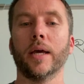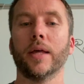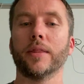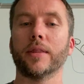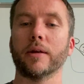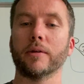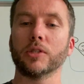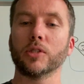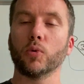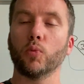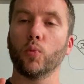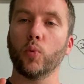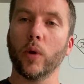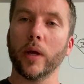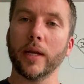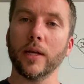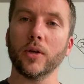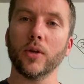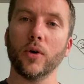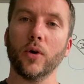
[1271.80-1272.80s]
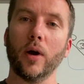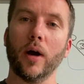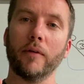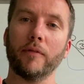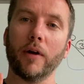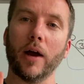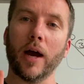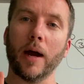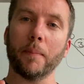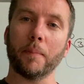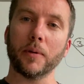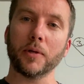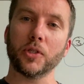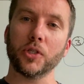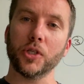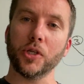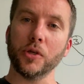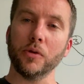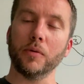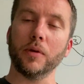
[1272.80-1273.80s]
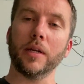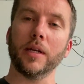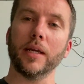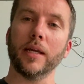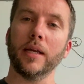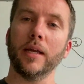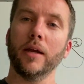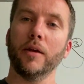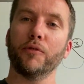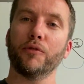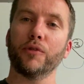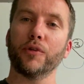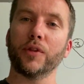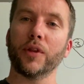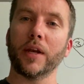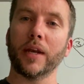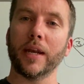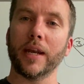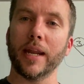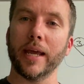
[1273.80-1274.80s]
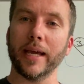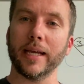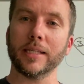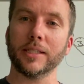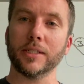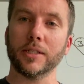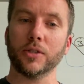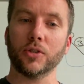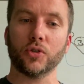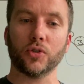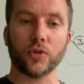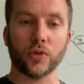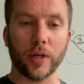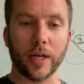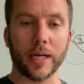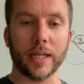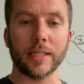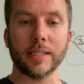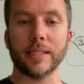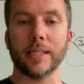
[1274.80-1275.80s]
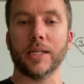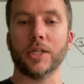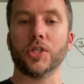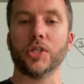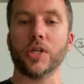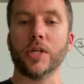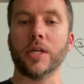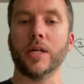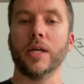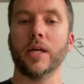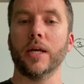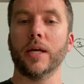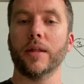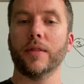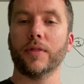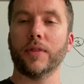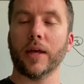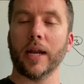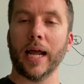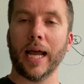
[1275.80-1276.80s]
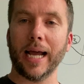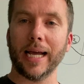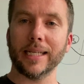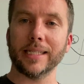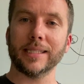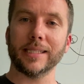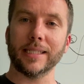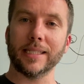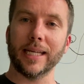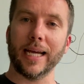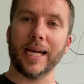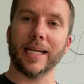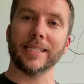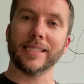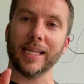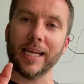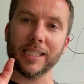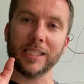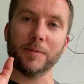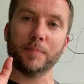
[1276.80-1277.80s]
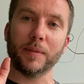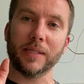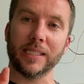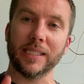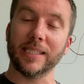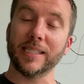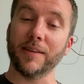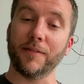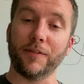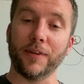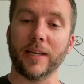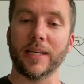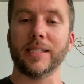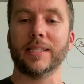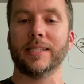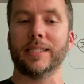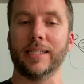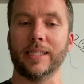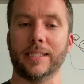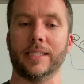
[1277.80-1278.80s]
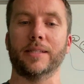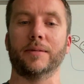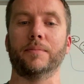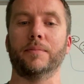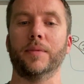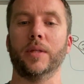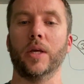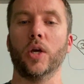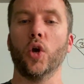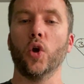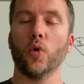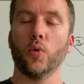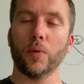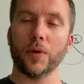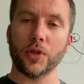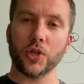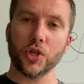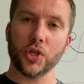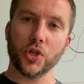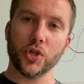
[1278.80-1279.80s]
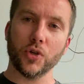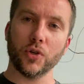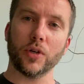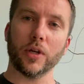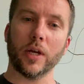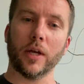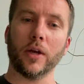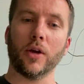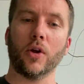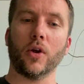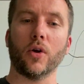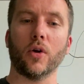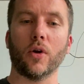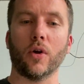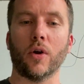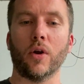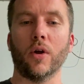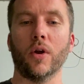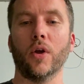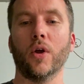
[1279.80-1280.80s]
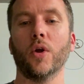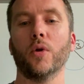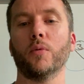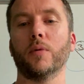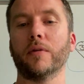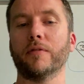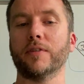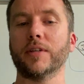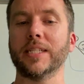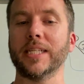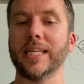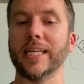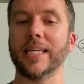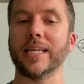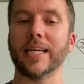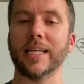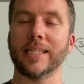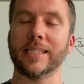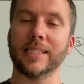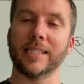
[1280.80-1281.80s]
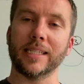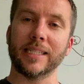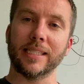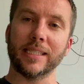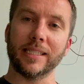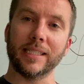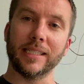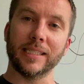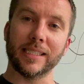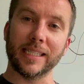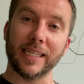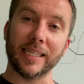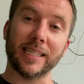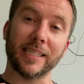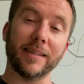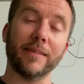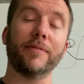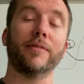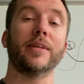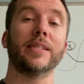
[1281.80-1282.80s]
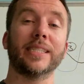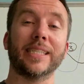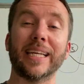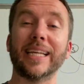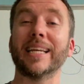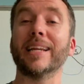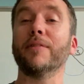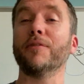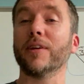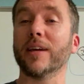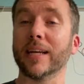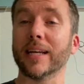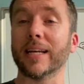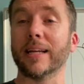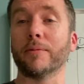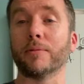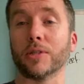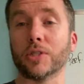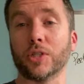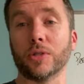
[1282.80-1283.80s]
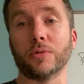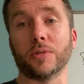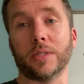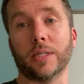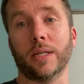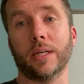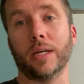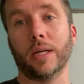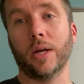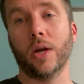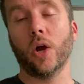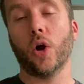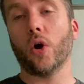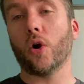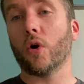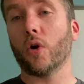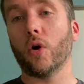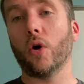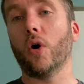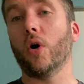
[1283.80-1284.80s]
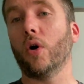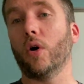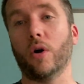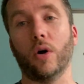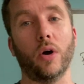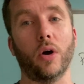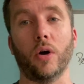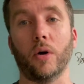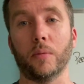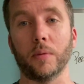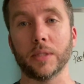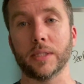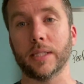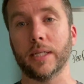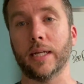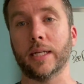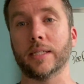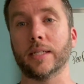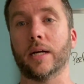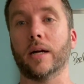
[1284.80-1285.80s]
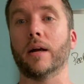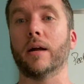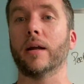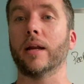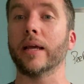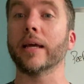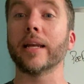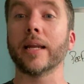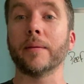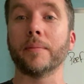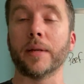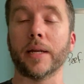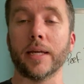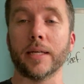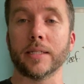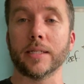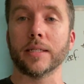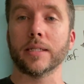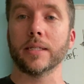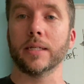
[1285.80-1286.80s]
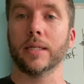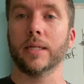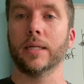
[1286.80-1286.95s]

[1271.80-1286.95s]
There is a window of opportunity for the next training session that has to tax that specific system, which should occur when fatigue is significantly reduced or almost entirely eliminated.